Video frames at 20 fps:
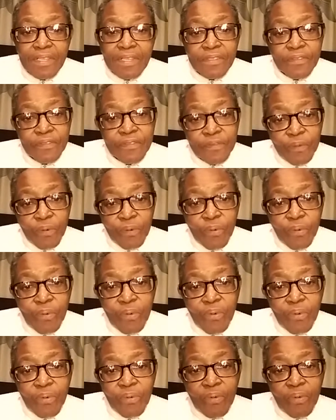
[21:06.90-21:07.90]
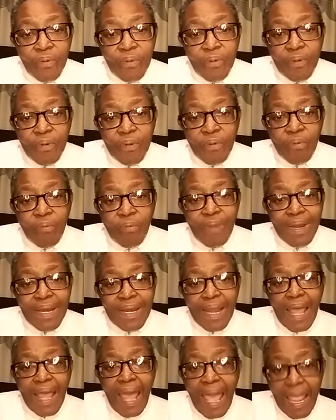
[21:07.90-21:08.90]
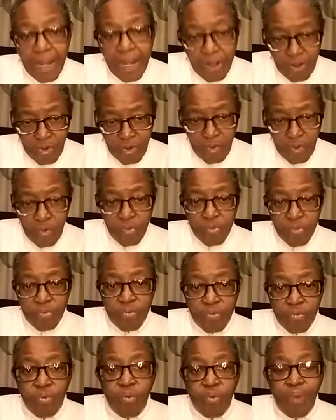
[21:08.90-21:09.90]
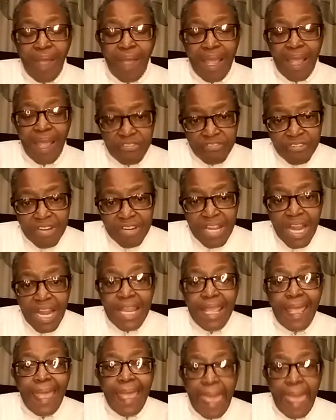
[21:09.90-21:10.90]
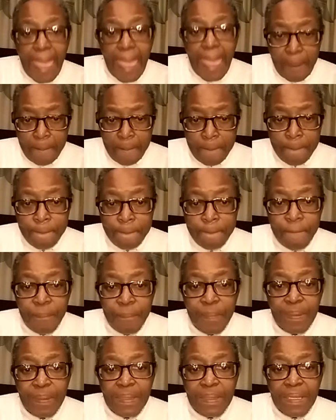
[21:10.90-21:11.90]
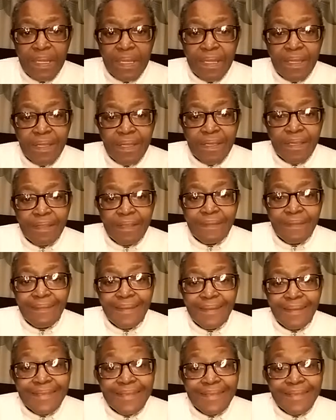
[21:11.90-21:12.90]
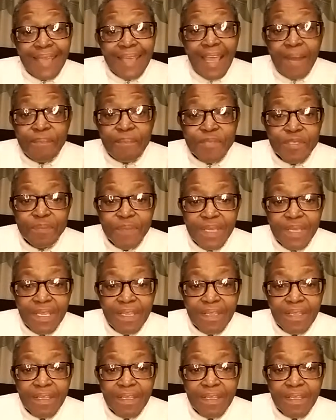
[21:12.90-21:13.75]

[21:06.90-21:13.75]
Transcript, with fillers: So when I know who I really am, it helps me.